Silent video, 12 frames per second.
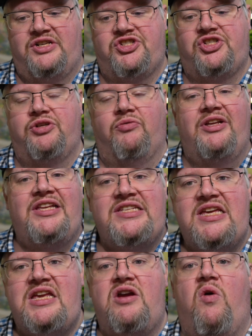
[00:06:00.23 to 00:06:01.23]

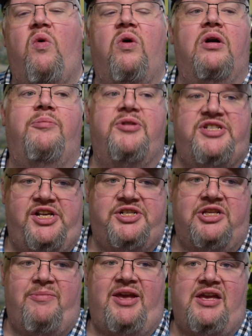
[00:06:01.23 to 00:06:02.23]
sterility or
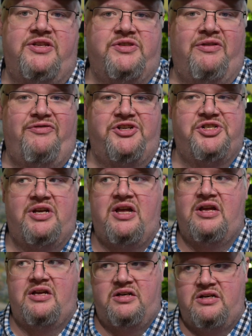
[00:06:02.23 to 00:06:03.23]
potentially making it so the fish
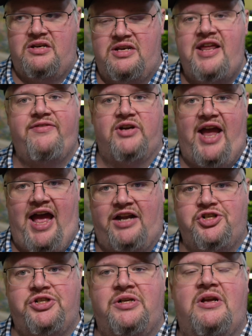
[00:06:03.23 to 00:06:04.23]
never
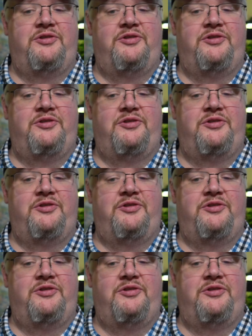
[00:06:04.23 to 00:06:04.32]
hatch,